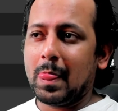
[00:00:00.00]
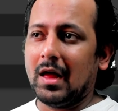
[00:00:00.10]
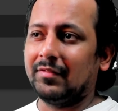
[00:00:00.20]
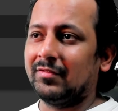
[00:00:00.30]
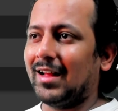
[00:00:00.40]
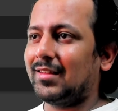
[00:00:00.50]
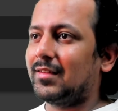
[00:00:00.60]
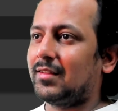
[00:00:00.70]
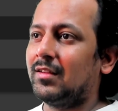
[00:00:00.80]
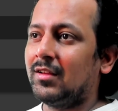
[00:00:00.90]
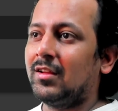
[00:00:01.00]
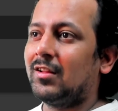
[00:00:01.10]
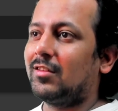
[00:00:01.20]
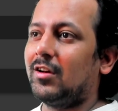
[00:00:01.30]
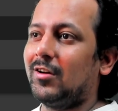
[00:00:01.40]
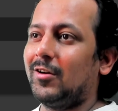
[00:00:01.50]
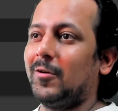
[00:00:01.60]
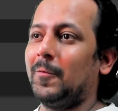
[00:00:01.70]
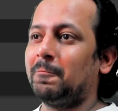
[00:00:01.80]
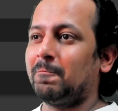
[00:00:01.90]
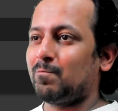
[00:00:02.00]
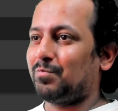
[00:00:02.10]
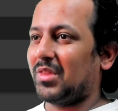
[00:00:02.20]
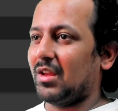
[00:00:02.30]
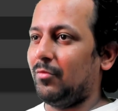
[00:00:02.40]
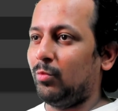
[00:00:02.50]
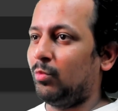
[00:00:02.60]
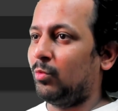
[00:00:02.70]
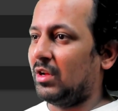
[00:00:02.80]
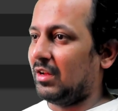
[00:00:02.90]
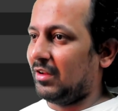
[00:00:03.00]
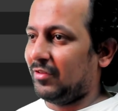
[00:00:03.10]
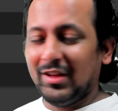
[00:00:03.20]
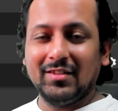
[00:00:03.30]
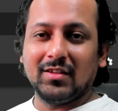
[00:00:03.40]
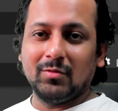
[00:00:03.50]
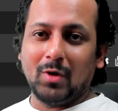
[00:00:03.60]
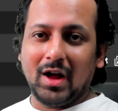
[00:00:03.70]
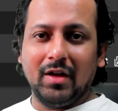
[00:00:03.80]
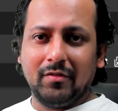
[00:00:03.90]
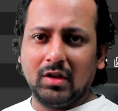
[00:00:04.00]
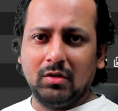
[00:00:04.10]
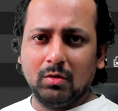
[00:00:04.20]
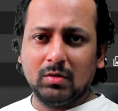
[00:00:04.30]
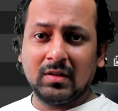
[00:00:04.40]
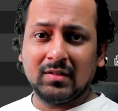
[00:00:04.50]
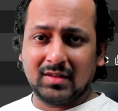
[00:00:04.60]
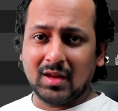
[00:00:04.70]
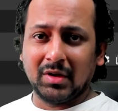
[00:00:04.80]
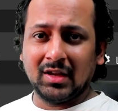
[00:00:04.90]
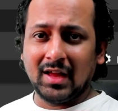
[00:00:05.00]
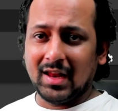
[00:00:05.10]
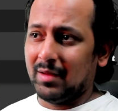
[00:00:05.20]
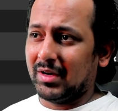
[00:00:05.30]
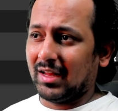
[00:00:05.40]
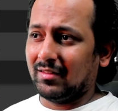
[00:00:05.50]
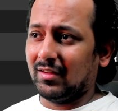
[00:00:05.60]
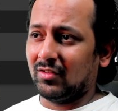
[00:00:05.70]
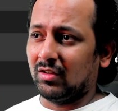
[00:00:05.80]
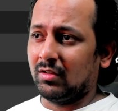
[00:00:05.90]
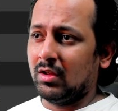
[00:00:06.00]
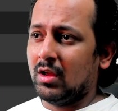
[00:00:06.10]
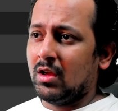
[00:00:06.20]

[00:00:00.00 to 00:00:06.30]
And that's the reason why we use stemming and lemmatization.